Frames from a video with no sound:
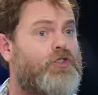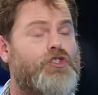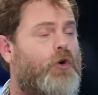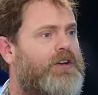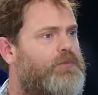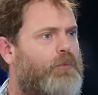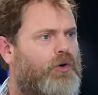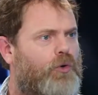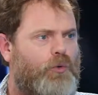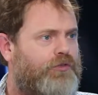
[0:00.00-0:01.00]
There's so much
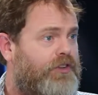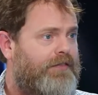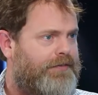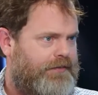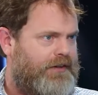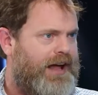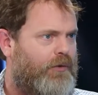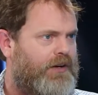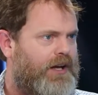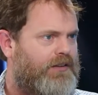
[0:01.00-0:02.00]
more cool stuff
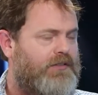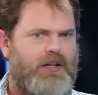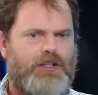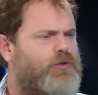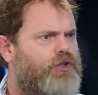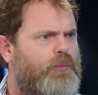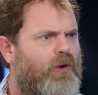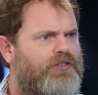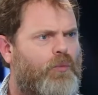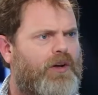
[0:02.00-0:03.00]
nowadays. YouTube
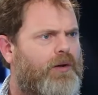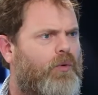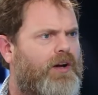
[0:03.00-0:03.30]
wasn't what it